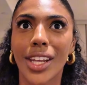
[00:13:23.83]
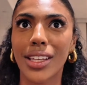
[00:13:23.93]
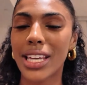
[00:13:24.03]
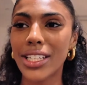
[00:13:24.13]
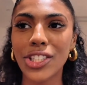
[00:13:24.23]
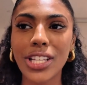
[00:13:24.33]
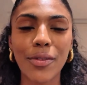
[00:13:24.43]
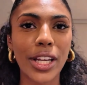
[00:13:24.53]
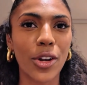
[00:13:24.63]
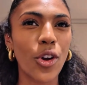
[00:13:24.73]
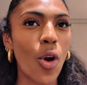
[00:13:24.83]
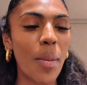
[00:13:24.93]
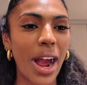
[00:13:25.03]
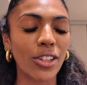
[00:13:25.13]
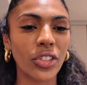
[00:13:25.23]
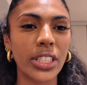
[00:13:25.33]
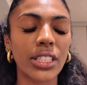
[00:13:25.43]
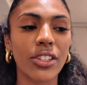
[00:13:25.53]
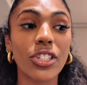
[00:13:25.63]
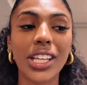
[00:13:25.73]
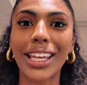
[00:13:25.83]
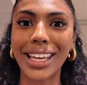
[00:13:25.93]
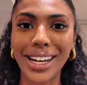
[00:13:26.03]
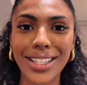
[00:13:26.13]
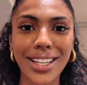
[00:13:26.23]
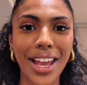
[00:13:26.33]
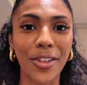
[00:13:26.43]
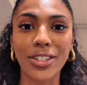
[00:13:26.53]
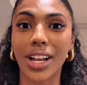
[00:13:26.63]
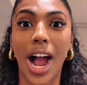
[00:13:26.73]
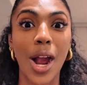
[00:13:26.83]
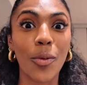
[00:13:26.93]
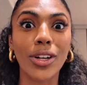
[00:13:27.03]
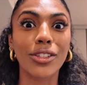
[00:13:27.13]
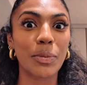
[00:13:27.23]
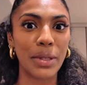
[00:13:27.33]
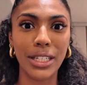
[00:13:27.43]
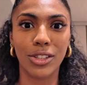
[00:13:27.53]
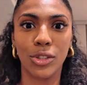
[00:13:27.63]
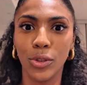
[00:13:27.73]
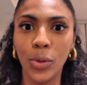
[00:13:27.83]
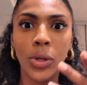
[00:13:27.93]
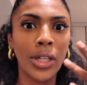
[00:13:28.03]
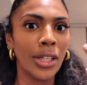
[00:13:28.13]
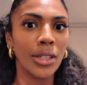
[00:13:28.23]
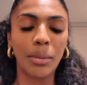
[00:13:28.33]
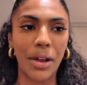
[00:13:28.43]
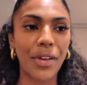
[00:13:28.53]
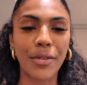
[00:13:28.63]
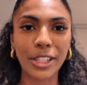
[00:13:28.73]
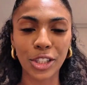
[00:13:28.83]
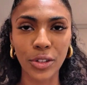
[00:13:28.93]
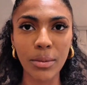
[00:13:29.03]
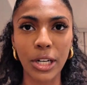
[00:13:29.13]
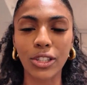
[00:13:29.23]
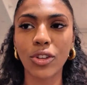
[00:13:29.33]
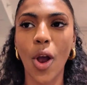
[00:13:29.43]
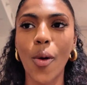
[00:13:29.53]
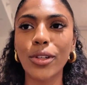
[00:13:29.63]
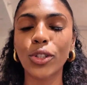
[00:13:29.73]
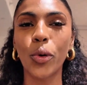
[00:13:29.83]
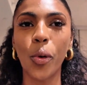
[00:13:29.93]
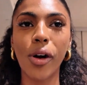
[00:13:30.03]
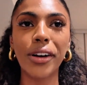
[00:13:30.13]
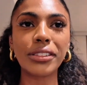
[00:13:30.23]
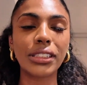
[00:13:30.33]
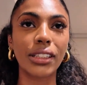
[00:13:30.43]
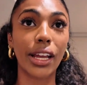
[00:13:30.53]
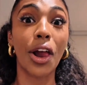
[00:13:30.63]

kids just have like no boundaries and they're just like innocent and they're just like, I want to speak to my favorite streamer. So it was cool. And like